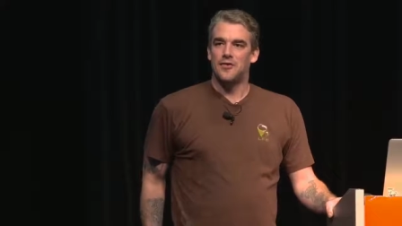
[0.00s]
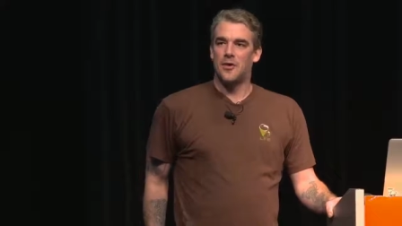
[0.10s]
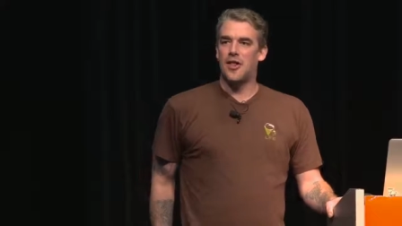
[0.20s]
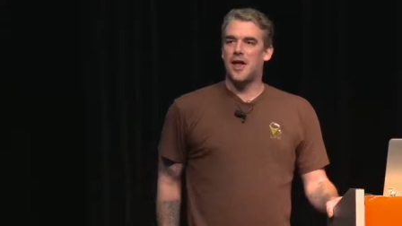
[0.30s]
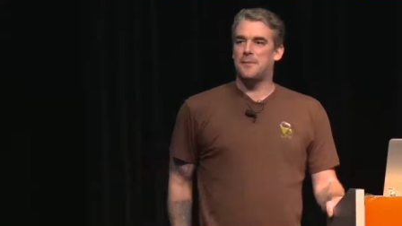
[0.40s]

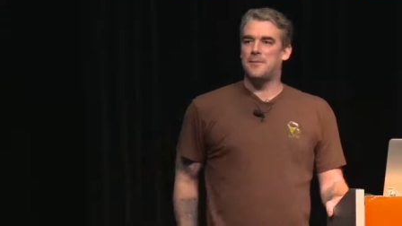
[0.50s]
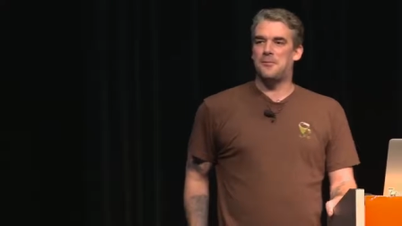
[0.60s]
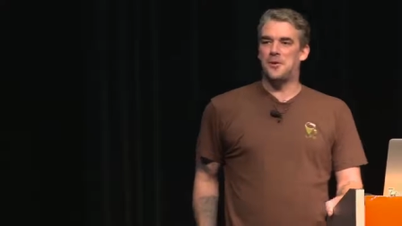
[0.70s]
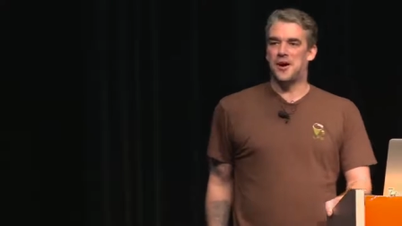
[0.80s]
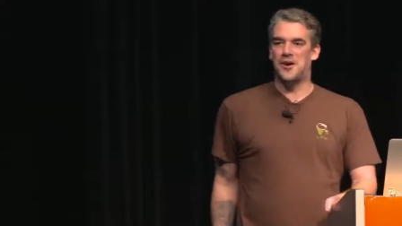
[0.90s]
So a lot of
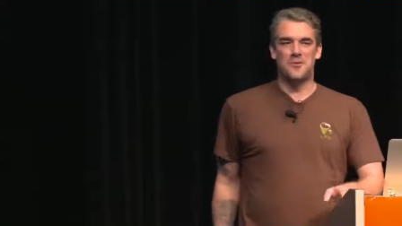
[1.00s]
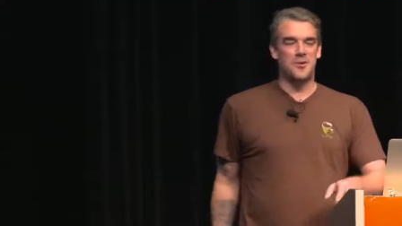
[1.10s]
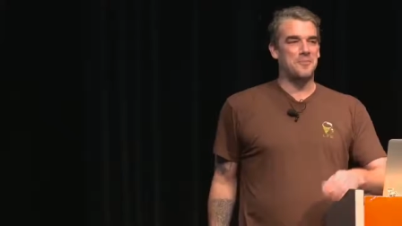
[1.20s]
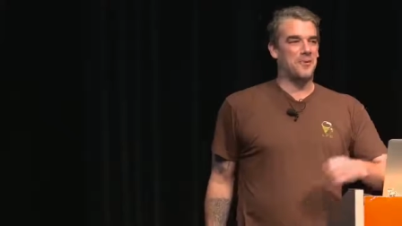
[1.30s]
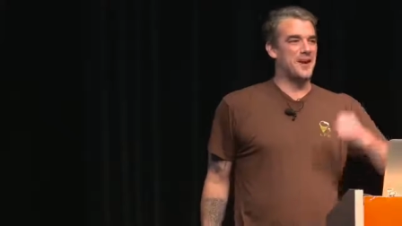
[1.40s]
people will go,
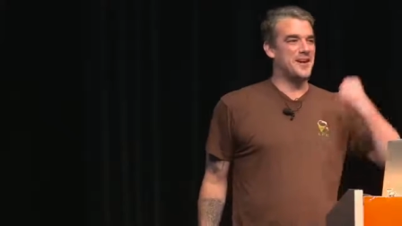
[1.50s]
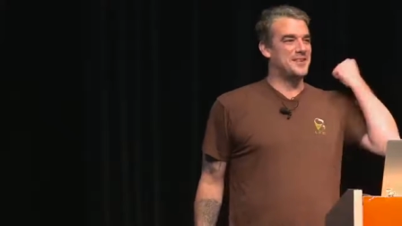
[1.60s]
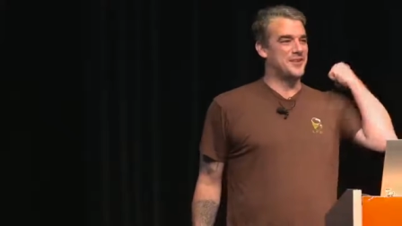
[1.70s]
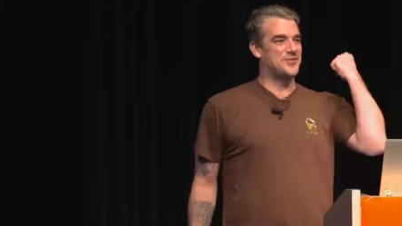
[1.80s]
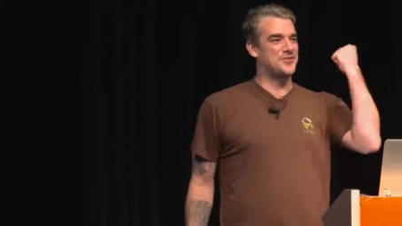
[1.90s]
we'll bring
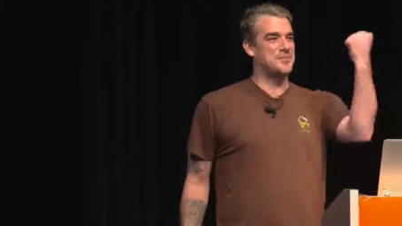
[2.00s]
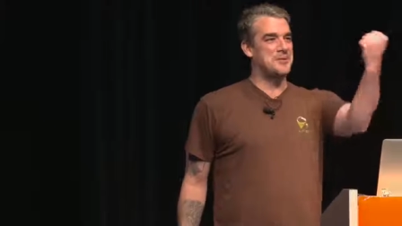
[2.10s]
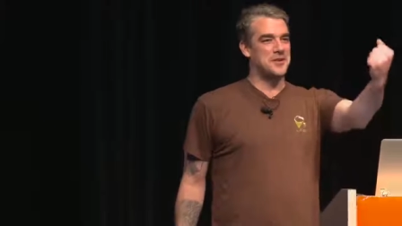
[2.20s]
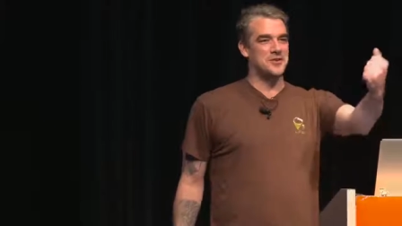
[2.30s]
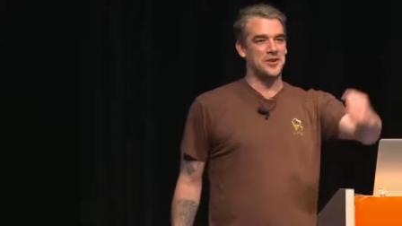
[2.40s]
in
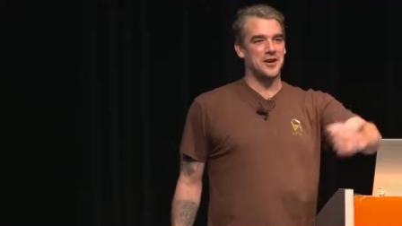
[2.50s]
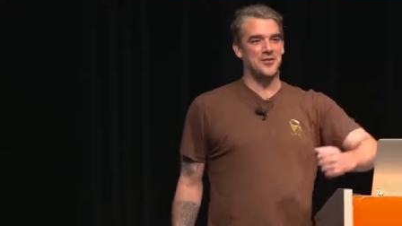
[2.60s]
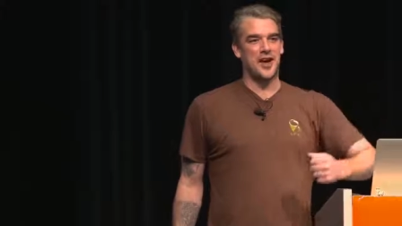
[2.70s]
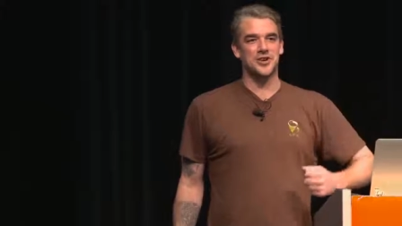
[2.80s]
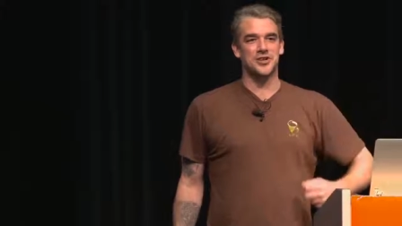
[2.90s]
distributed
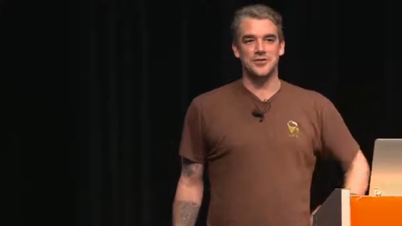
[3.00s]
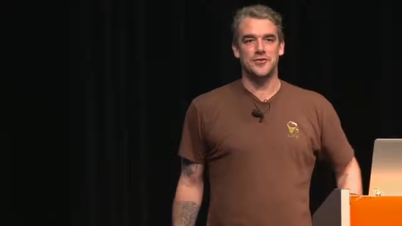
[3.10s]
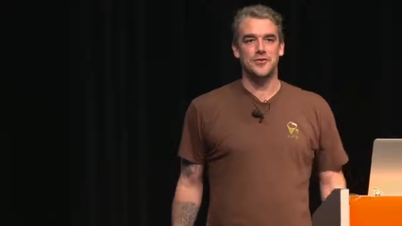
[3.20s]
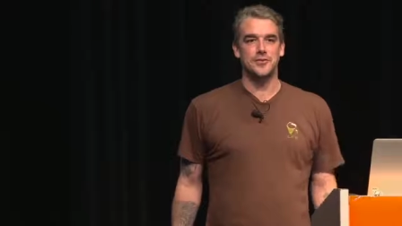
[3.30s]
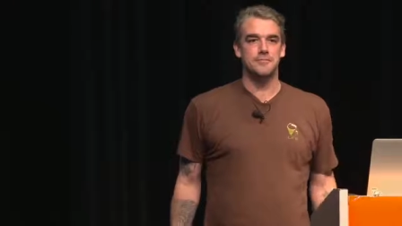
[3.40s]

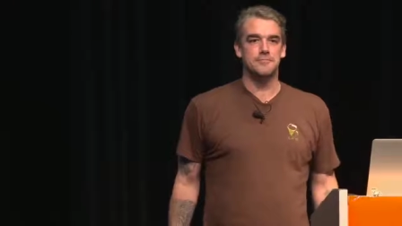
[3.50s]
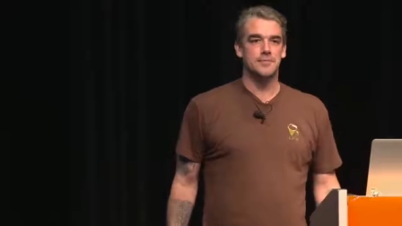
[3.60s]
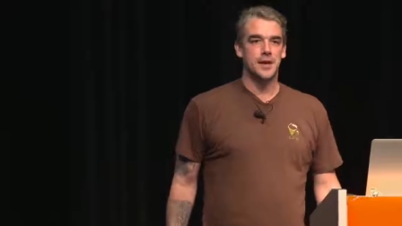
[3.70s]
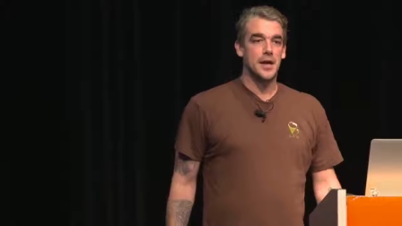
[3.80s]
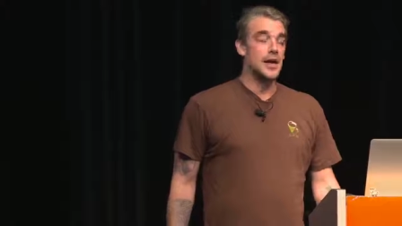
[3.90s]
transactions.
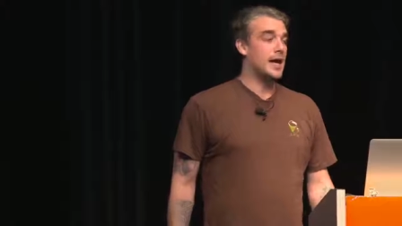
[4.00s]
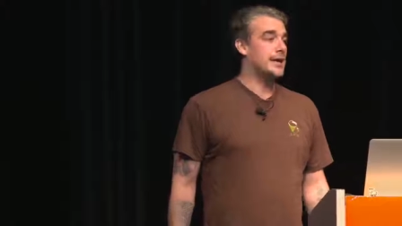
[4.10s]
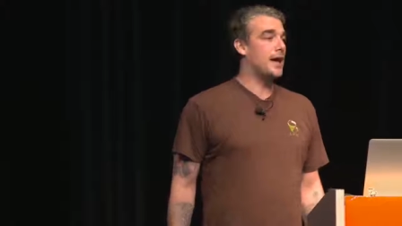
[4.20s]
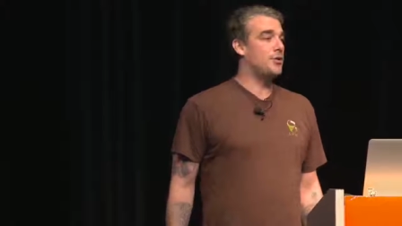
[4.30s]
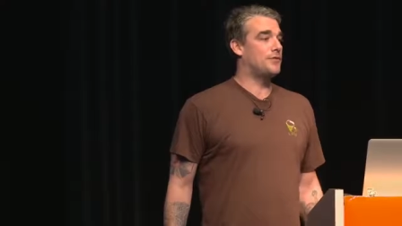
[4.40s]

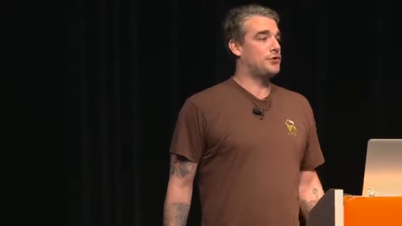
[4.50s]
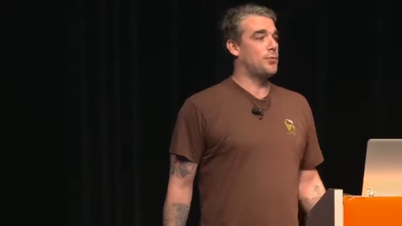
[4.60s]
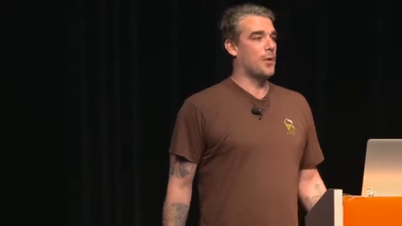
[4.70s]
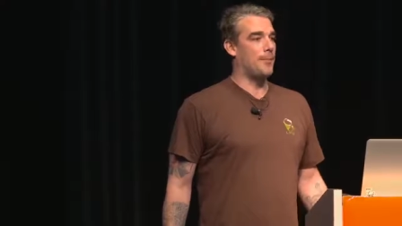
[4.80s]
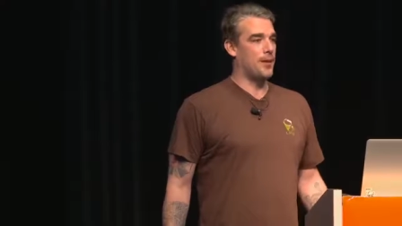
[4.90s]
And now you have
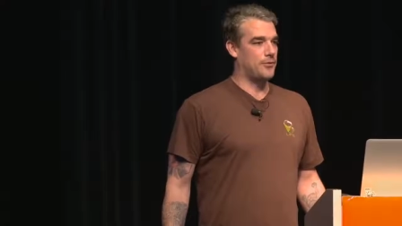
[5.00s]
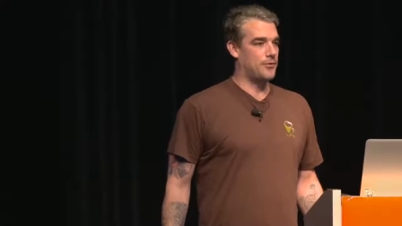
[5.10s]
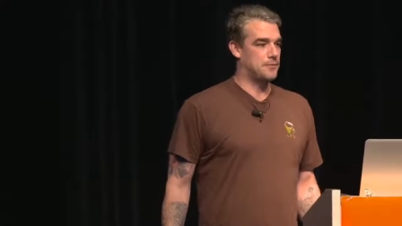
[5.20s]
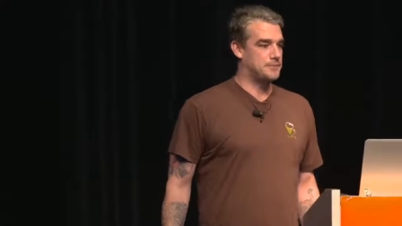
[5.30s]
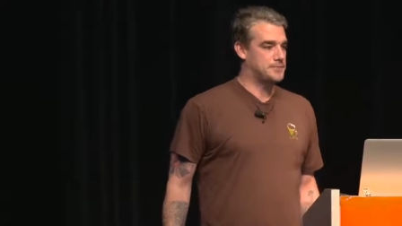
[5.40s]
two
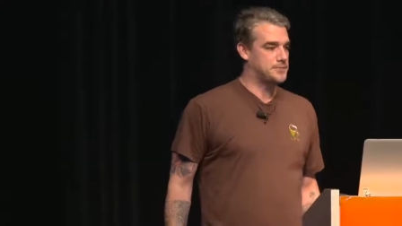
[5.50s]
problems.